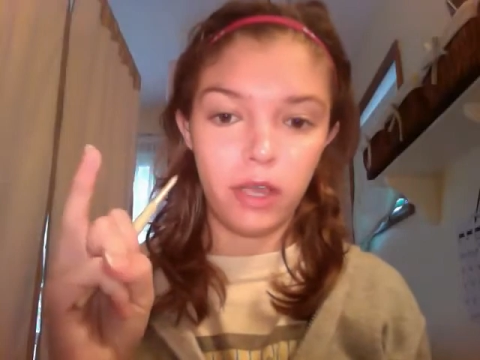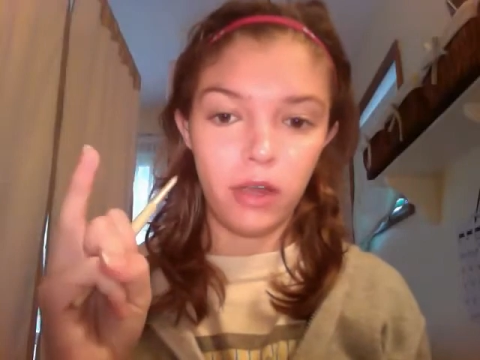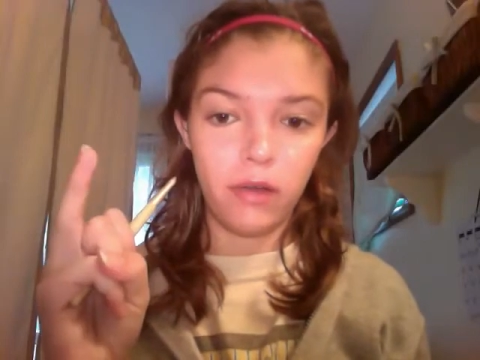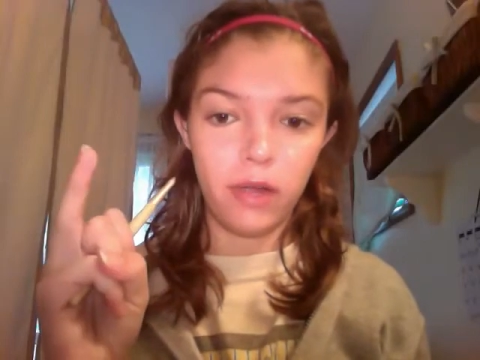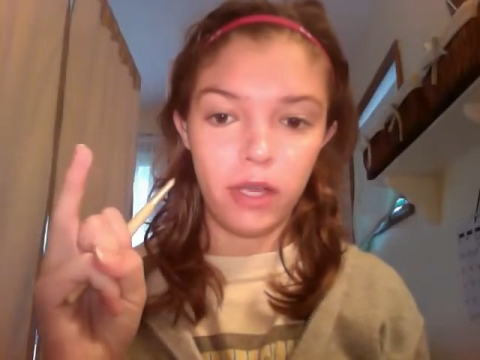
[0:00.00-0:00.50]

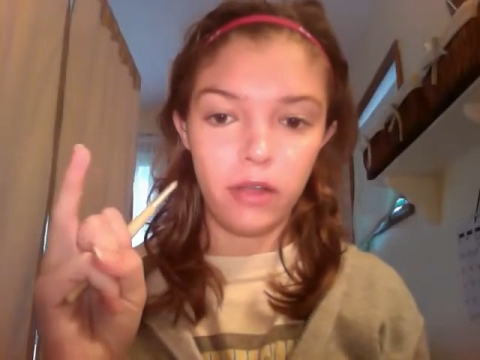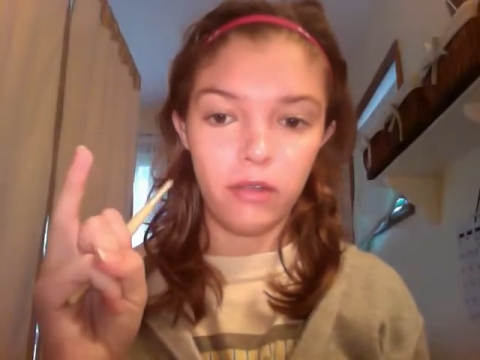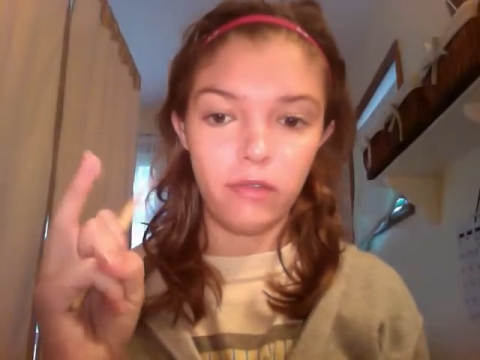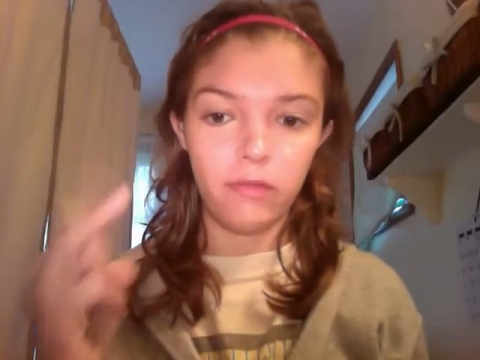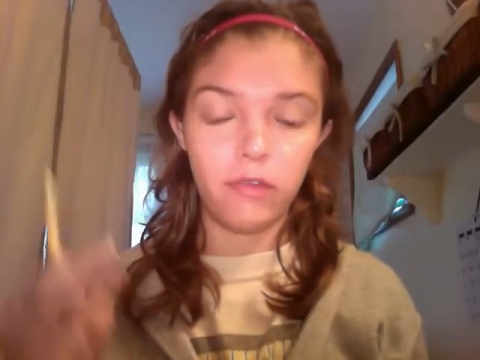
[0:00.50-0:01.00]
right here,
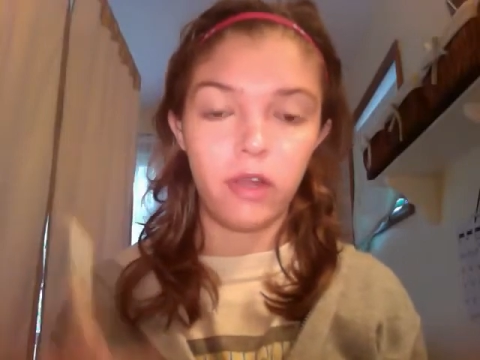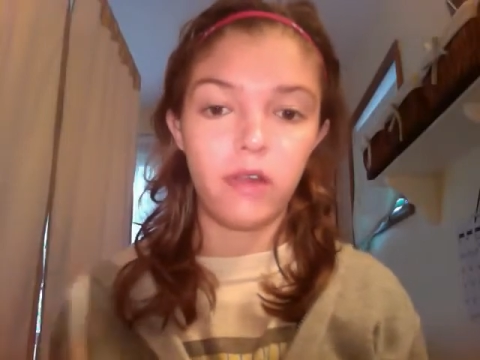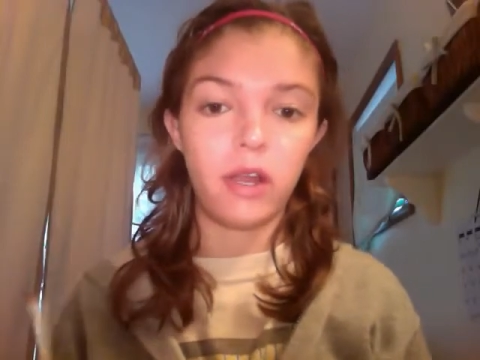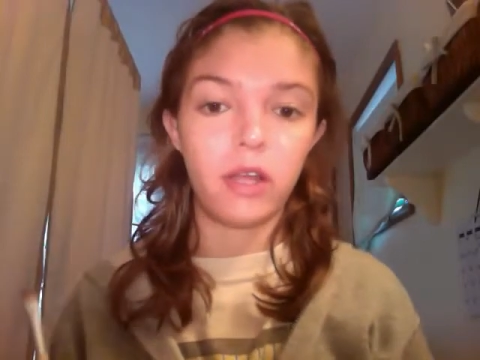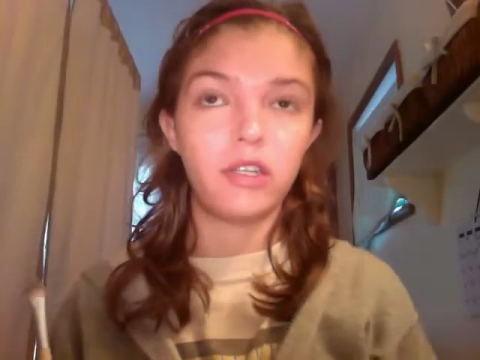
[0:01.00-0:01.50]
the finger right
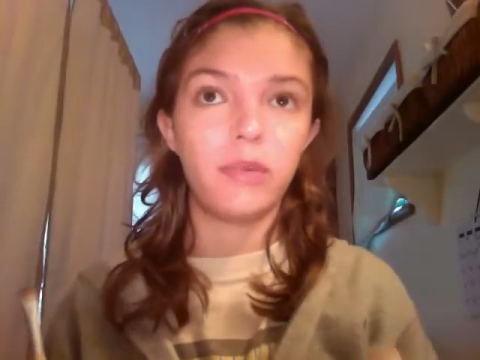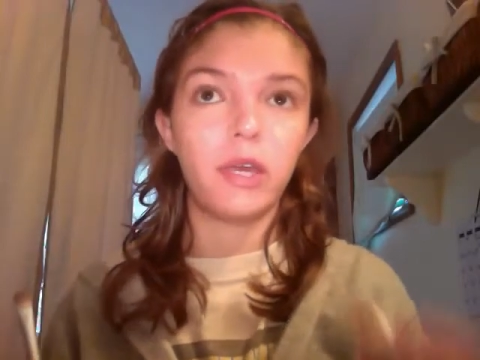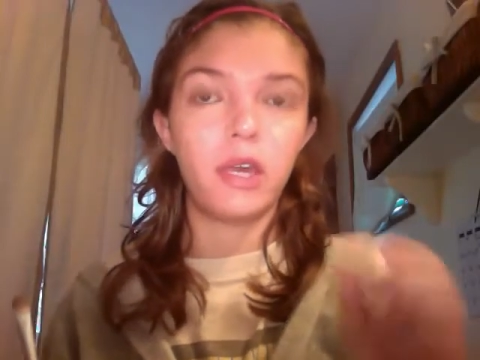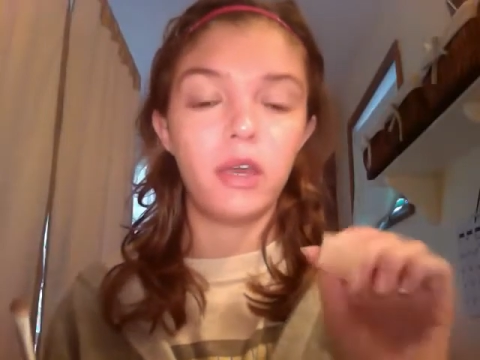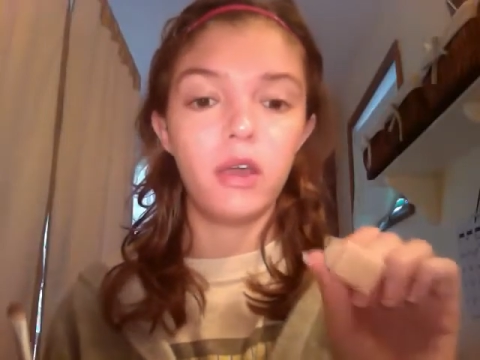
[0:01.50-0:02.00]
next to your pinky,